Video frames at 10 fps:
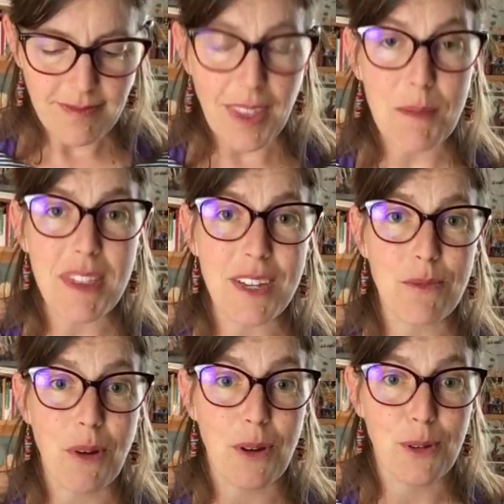But then
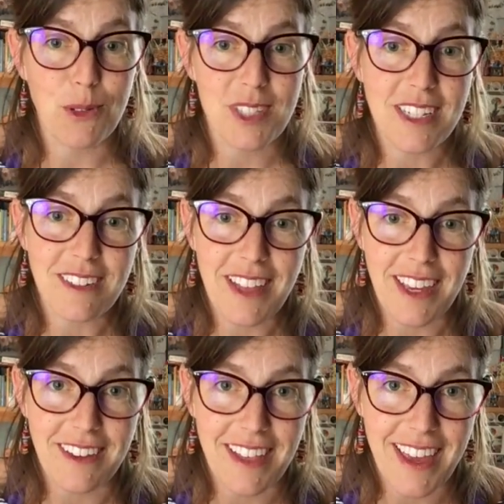rose and
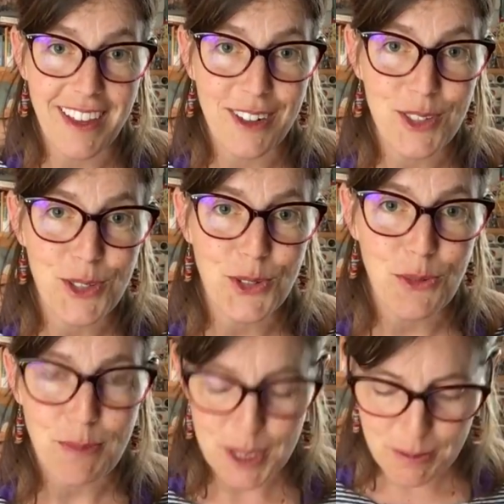ylang ylang are
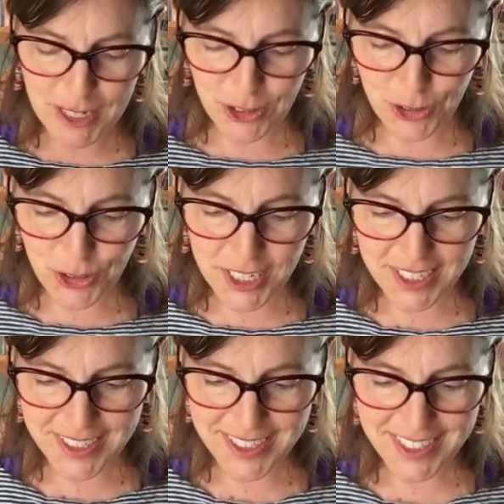super special
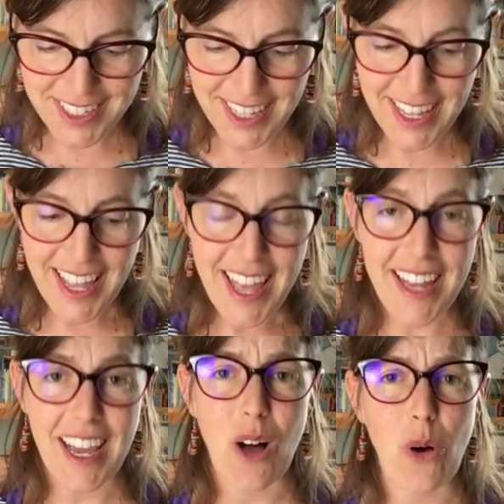treats.
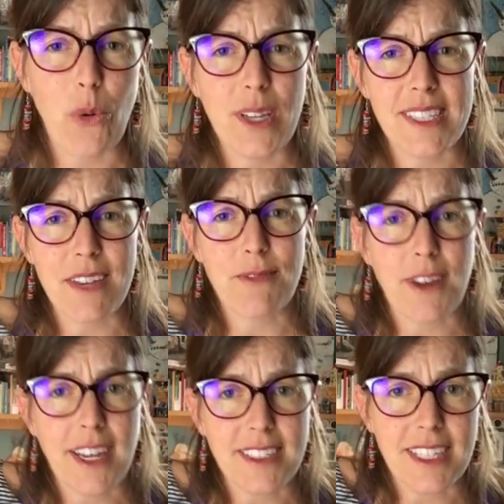And I always love
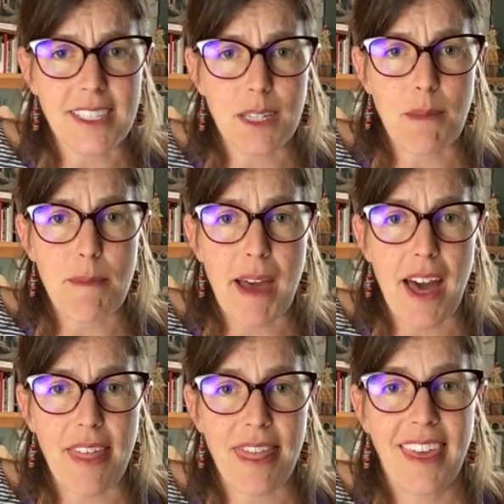frankincense in my
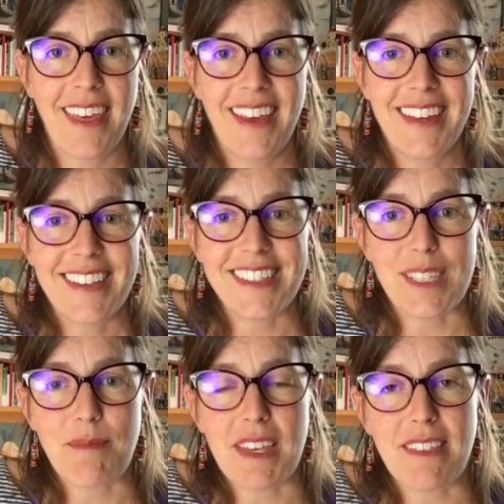bath. That's
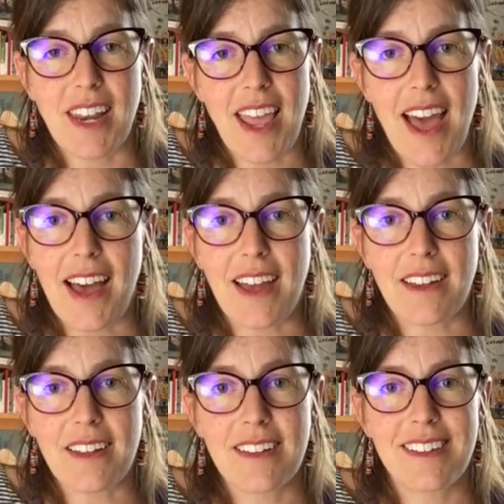something that I
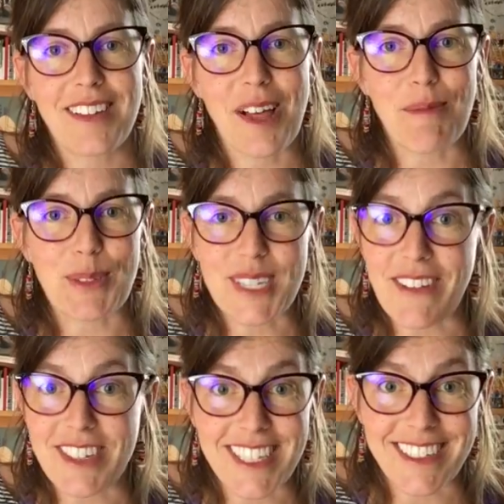add almost
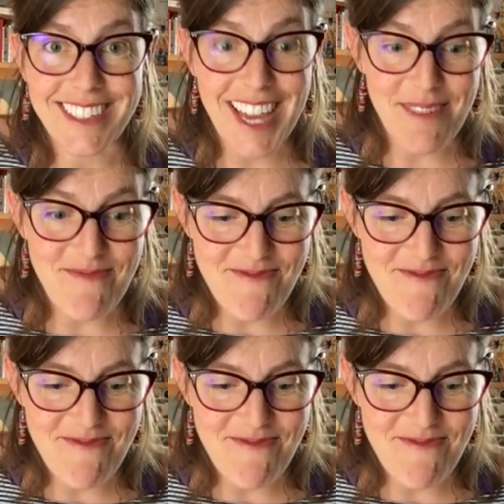every single time.